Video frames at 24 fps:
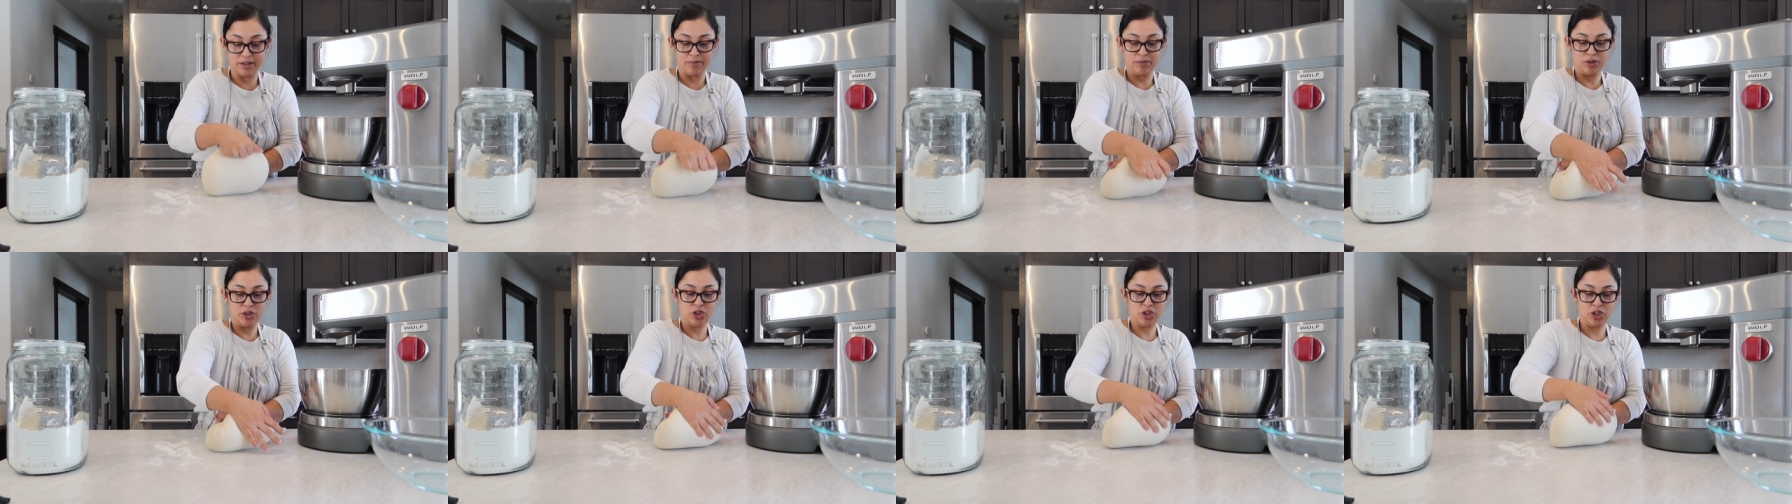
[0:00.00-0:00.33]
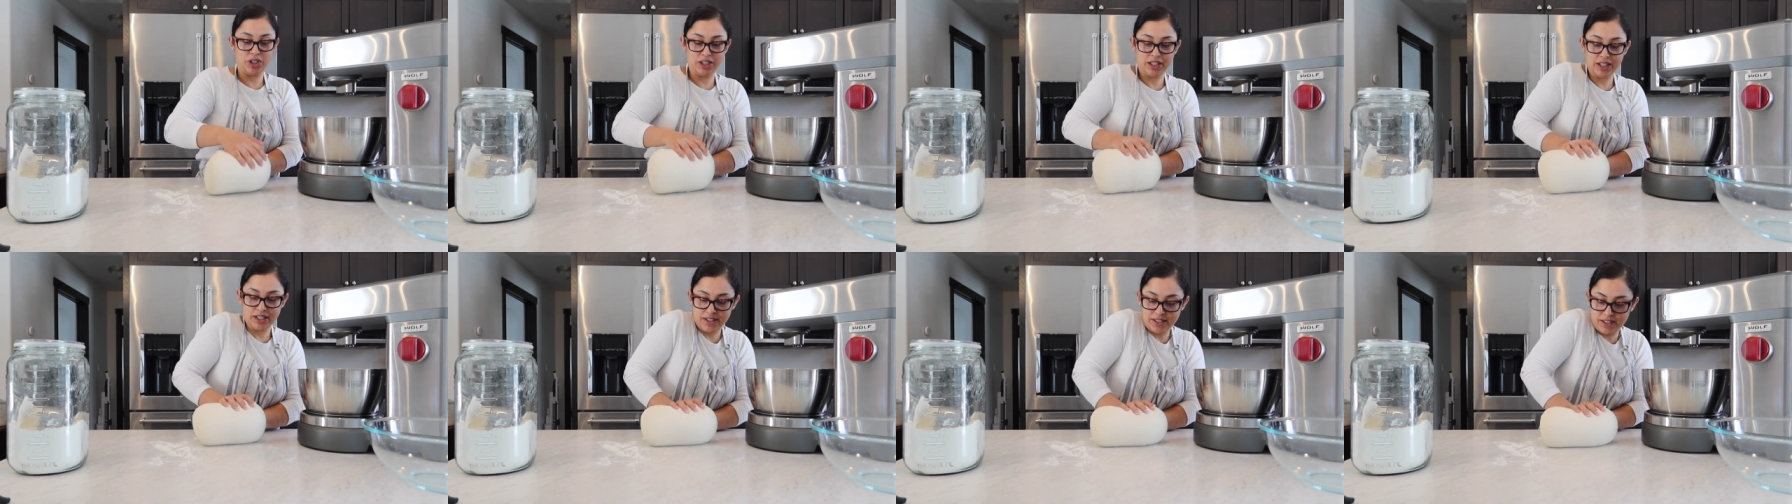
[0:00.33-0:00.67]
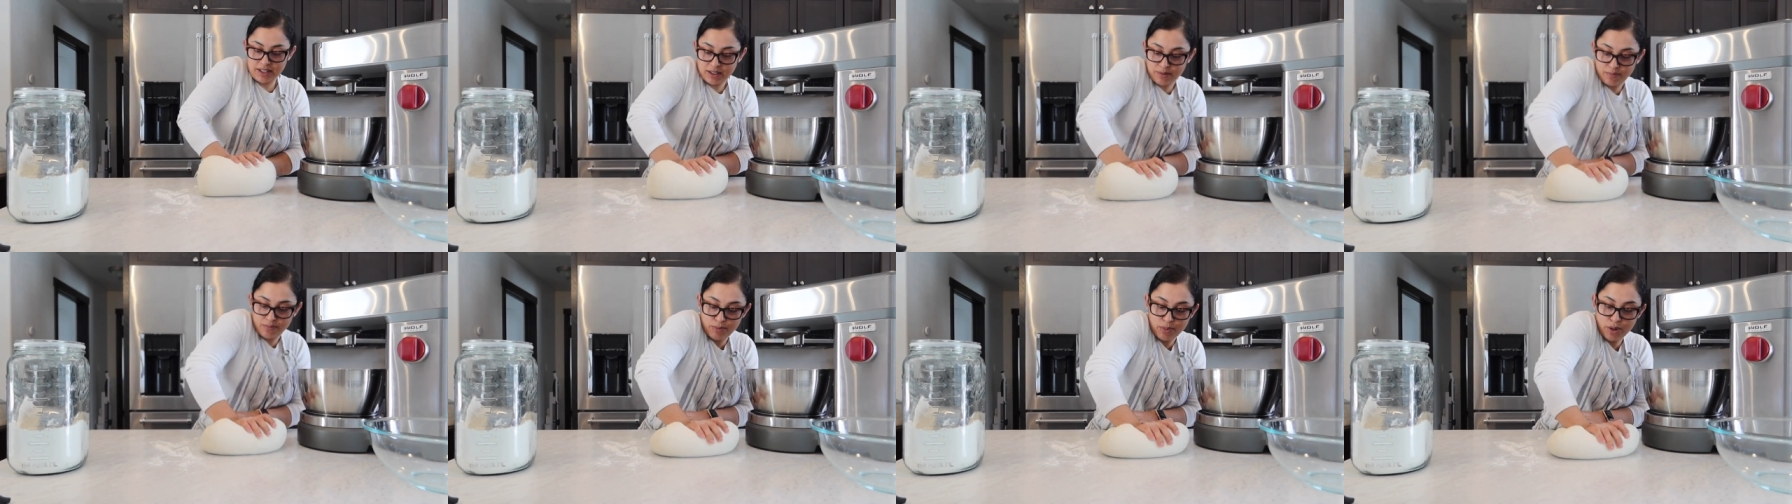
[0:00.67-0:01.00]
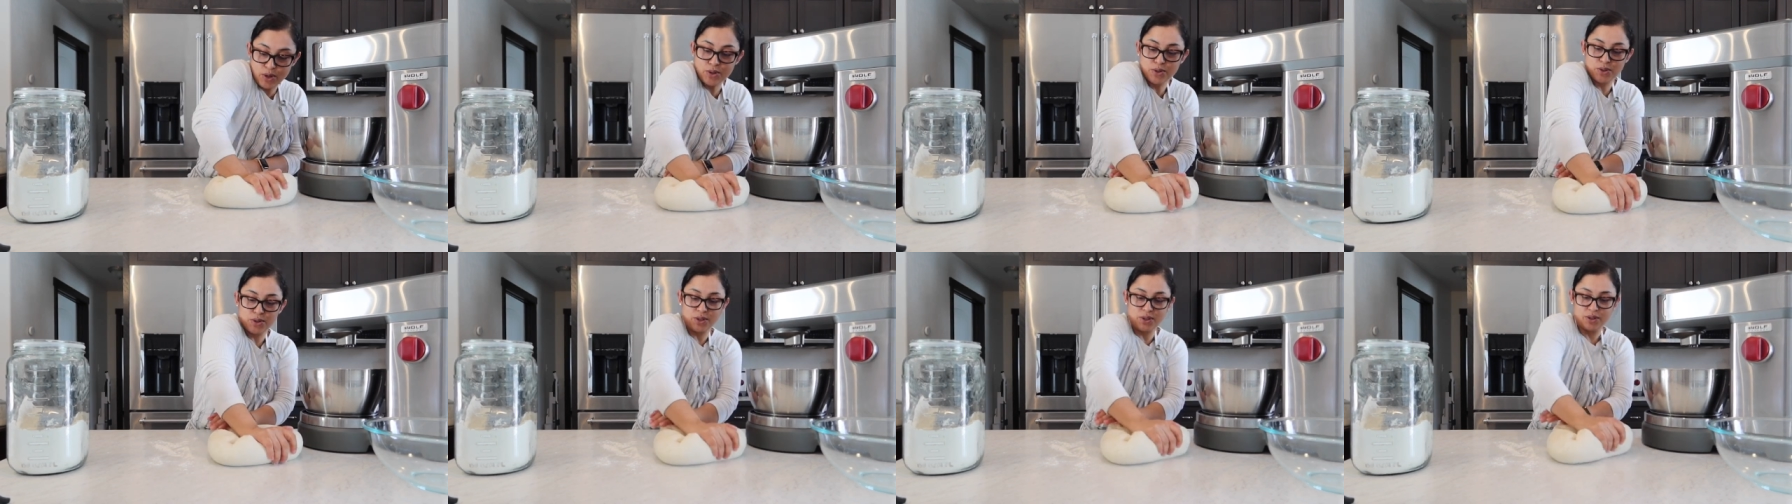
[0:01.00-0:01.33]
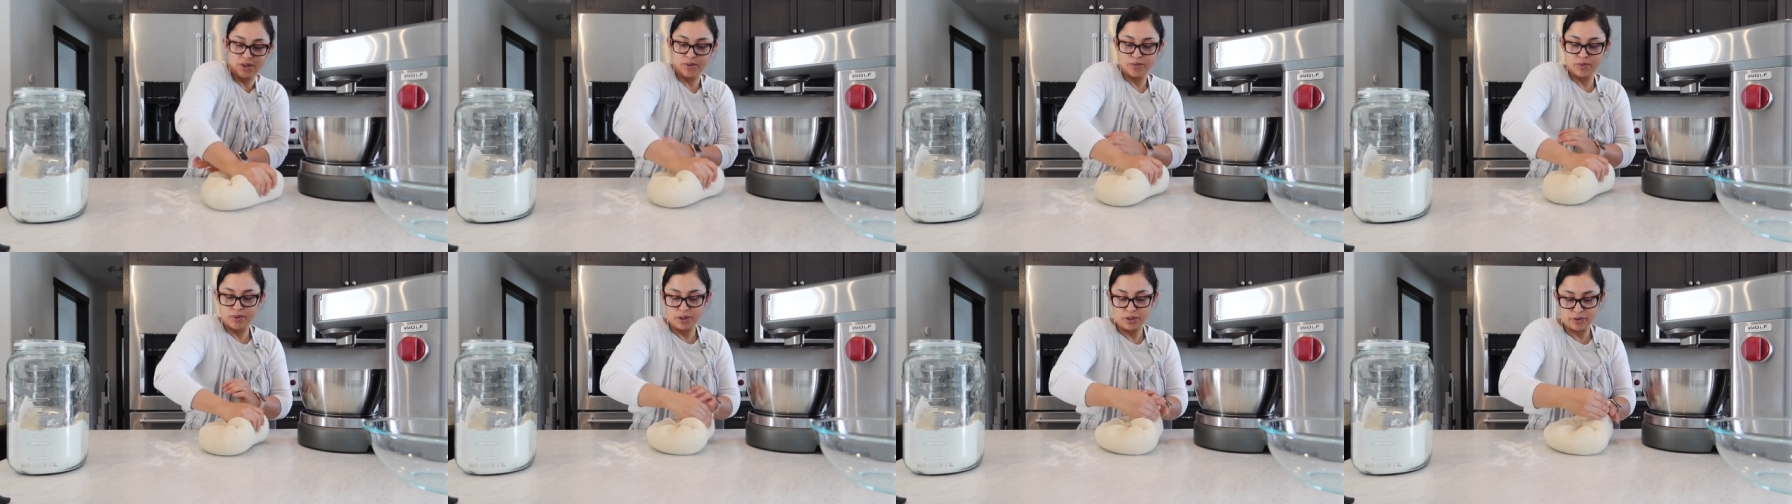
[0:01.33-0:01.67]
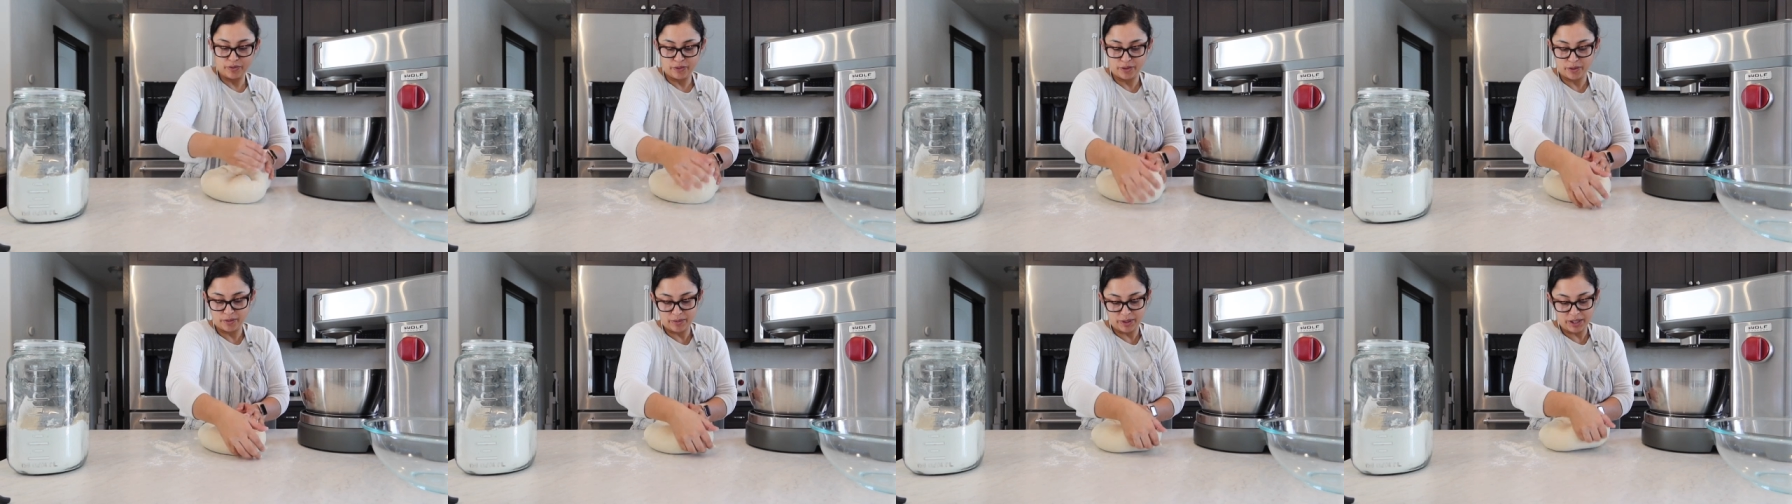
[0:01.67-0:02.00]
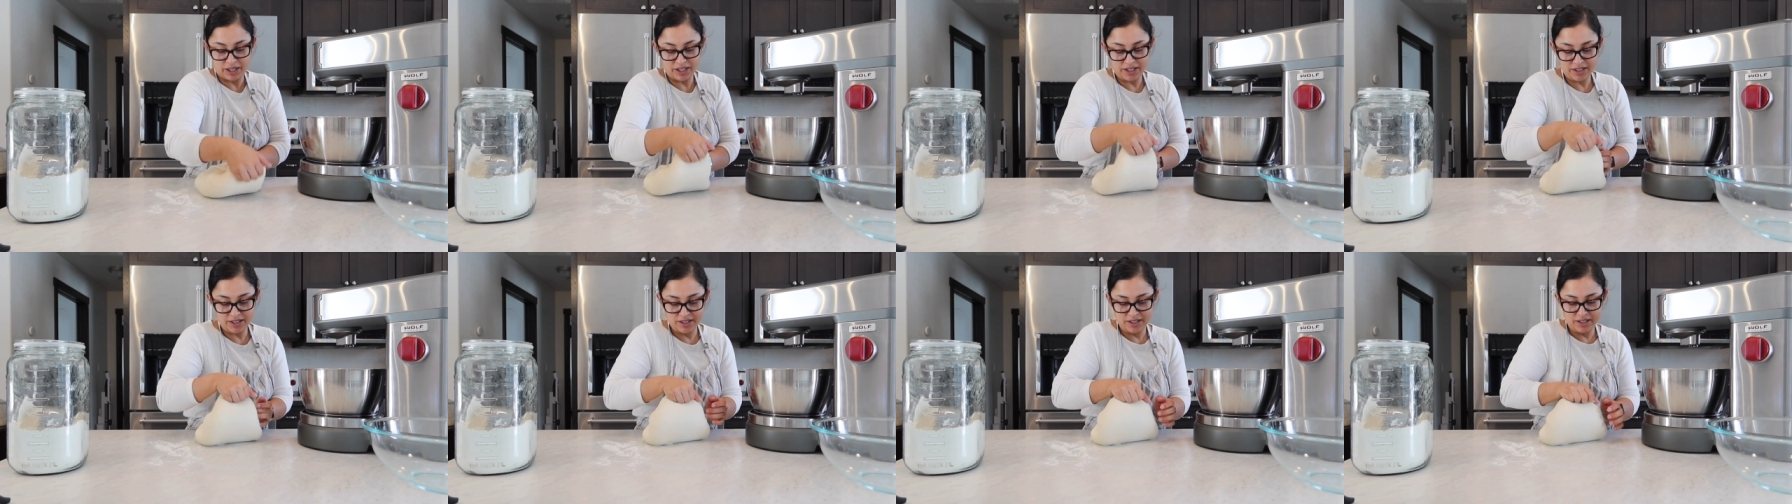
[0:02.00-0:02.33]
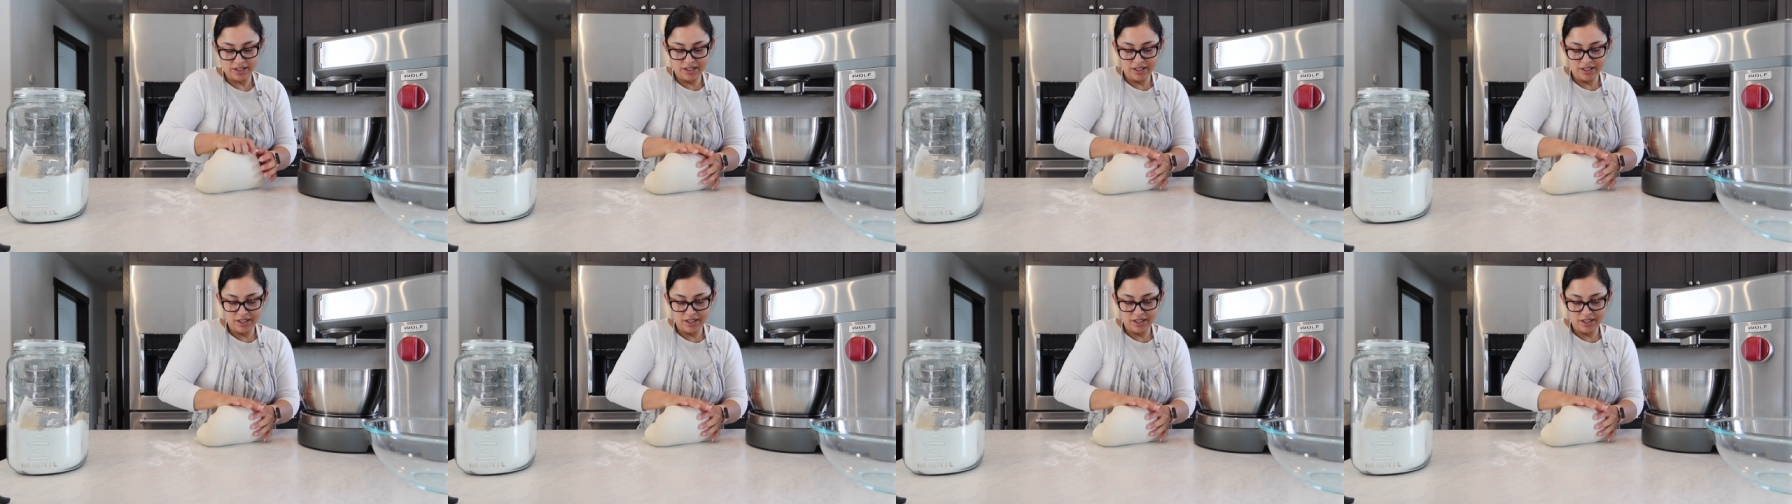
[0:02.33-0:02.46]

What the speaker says: machine has done most of the work for me,